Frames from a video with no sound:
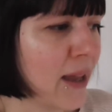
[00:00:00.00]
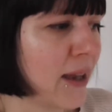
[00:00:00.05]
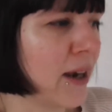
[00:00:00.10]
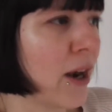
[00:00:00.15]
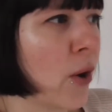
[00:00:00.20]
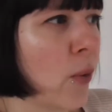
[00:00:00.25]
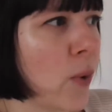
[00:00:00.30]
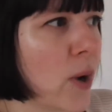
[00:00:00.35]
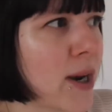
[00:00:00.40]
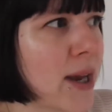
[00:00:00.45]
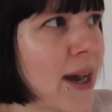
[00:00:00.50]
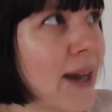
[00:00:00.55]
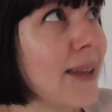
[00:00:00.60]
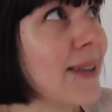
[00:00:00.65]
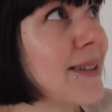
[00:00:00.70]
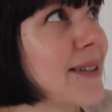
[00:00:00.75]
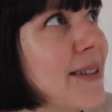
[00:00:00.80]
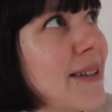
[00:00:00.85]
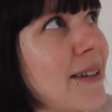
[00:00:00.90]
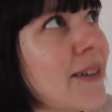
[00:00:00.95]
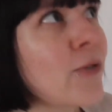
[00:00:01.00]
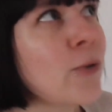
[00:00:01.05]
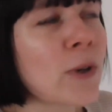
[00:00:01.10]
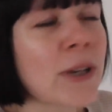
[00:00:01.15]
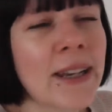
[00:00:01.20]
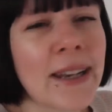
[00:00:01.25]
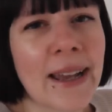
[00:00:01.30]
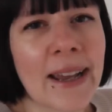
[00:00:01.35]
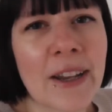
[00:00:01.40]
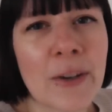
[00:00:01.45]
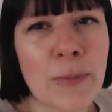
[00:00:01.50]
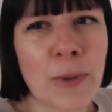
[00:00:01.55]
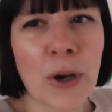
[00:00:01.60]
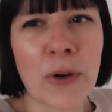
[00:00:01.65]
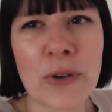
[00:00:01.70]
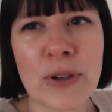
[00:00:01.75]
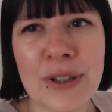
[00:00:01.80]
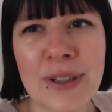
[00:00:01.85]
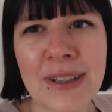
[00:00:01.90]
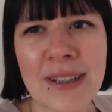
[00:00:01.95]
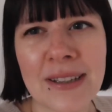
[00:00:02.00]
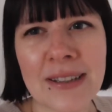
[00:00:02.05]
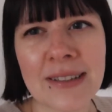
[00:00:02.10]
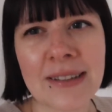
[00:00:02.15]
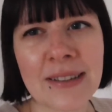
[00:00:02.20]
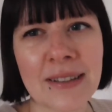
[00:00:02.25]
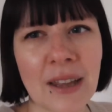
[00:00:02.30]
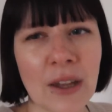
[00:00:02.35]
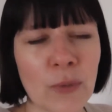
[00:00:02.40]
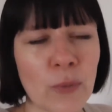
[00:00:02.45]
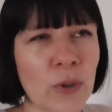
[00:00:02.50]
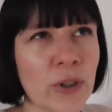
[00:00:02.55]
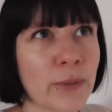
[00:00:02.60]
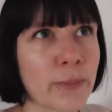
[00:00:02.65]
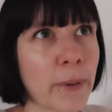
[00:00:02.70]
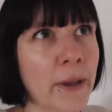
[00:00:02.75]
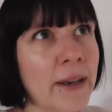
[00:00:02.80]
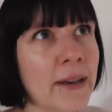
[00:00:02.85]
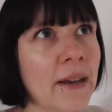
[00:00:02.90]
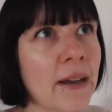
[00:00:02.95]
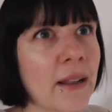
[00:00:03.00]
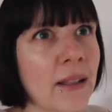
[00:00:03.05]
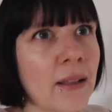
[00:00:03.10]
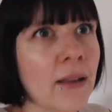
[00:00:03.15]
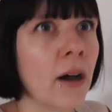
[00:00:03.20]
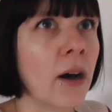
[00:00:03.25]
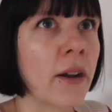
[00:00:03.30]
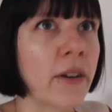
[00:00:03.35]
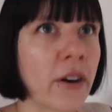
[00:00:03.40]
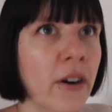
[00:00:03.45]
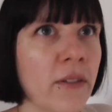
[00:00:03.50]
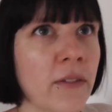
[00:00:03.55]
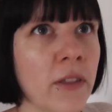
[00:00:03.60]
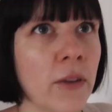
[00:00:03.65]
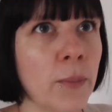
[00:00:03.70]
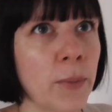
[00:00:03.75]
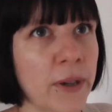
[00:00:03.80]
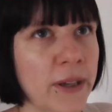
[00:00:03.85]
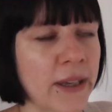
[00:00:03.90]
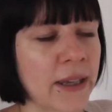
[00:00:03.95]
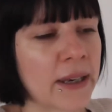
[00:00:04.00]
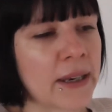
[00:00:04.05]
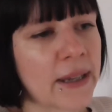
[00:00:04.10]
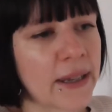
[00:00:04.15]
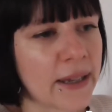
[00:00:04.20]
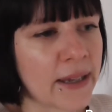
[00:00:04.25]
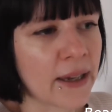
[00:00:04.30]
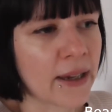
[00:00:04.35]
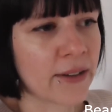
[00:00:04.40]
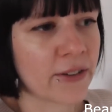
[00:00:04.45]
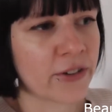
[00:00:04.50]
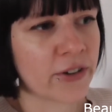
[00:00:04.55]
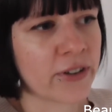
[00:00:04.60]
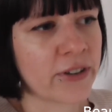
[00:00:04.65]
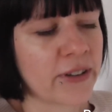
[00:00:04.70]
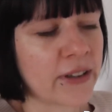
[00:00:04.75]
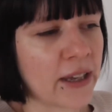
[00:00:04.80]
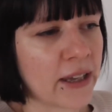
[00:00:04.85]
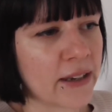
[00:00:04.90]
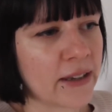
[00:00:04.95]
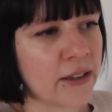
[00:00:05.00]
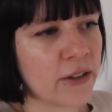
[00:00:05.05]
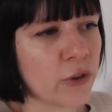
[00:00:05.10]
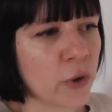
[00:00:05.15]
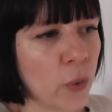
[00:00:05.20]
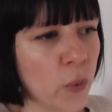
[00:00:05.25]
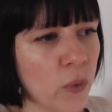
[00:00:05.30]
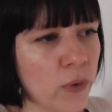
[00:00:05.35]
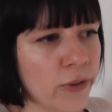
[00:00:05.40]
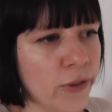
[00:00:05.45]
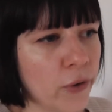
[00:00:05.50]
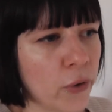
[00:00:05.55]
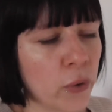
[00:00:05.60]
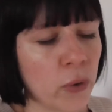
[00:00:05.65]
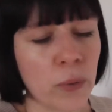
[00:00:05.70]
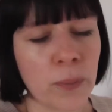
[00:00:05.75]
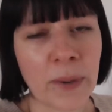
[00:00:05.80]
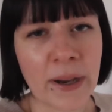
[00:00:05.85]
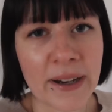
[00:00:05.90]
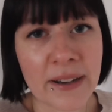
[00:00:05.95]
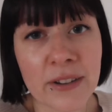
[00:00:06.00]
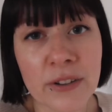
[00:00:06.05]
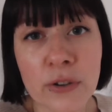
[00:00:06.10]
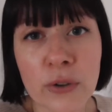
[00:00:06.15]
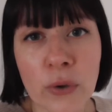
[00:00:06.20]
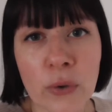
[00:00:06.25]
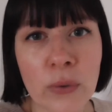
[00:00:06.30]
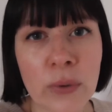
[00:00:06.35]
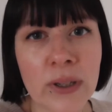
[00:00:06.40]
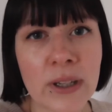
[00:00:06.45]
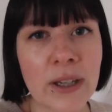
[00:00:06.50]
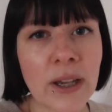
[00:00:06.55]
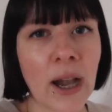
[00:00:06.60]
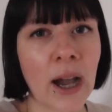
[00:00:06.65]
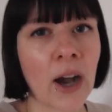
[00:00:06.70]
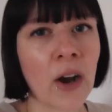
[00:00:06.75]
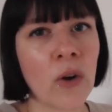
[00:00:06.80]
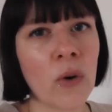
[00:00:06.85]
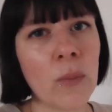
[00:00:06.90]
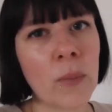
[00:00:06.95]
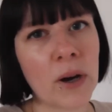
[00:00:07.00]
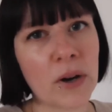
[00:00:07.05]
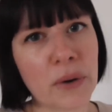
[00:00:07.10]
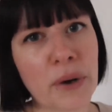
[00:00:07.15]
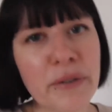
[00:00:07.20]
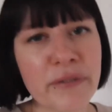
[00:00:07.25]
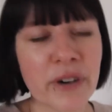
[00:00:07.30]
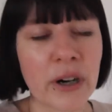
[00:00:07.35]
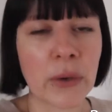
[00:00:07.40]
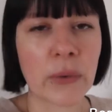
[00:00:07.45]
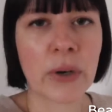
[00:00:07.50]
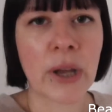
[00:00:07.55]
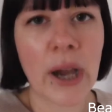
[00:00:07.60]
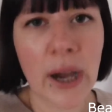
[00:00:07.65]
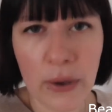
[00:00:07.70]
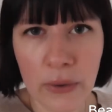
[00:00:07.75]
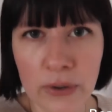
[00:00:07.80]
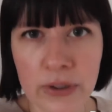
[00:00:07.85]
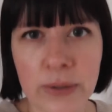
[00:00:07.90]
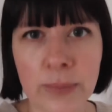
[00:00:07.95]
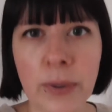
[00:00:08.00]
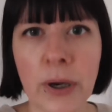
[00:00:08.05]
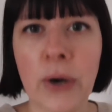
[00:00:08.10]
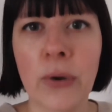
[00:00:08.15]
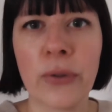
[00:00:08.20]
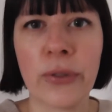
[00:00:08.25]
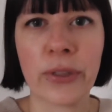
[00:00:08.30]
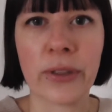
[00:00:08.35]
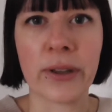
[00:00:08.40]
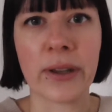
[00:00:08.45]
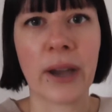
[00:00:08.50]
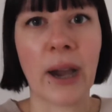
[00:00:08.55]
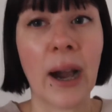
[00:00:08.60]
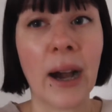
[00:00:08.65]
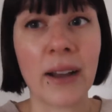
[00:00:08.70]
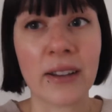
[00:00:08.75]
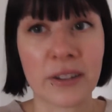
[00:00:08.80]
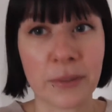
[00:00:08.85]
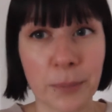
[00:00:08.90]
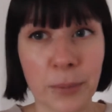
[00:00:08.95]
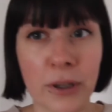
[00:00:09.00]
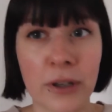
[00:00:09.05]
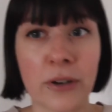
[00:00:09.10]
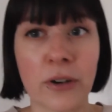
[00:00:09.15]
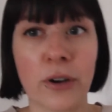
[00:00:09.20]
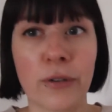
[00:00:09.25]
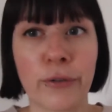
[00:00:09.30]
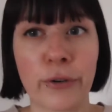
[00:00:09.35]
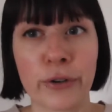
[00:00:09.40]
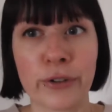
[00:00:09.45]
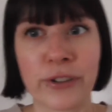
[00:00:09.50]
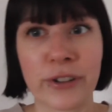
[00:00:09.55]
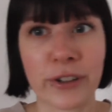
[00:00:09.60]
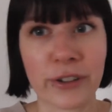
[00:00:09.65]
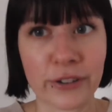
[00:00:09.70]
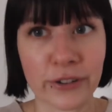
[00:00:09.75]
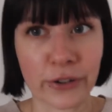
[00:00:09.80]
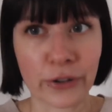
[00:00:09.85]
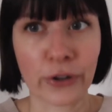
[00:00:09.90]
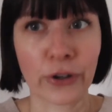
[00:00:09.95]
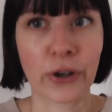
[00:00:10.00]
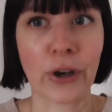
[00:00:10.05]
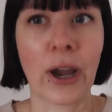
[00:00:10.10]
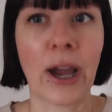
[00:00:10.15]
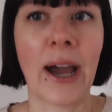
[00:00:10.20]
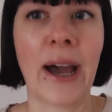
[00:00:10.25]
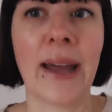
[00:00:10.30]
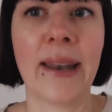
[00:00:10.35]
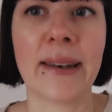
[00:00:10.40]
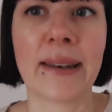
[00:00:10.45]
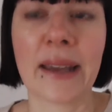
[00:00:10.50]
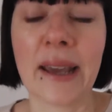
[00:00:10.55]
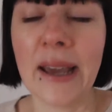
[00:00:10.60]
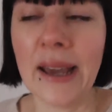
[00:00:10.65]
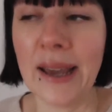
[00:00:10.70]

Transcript: Now, what I didn't really like about it is that we spend a lot of the beginning just getting told the whole backstory, how Mara found out about the husband of her sister, and